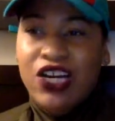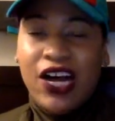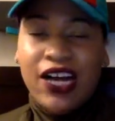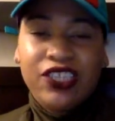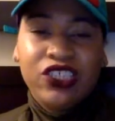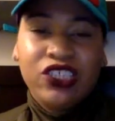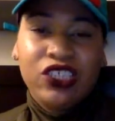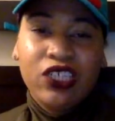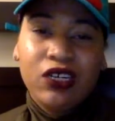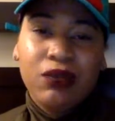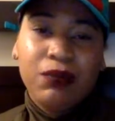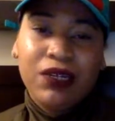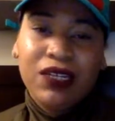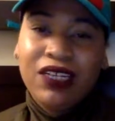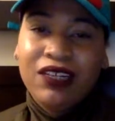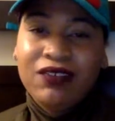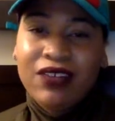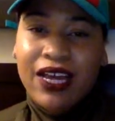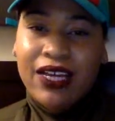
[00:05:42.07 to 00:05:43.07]
I just couldn't
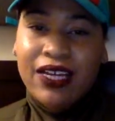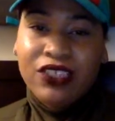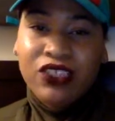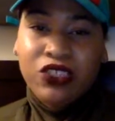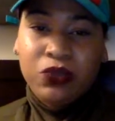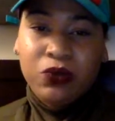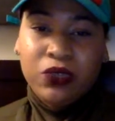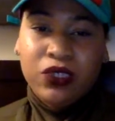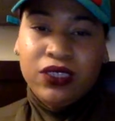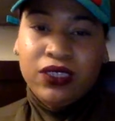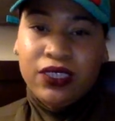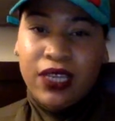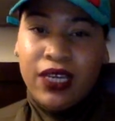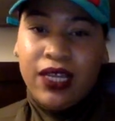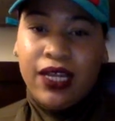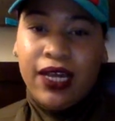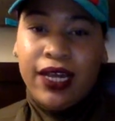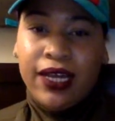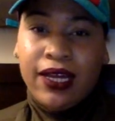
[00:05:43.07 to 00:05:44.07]
believe that. And I just want to
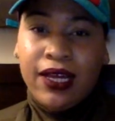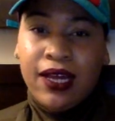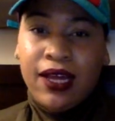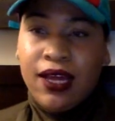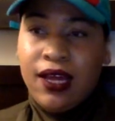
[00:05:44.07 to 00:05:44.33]
say, like,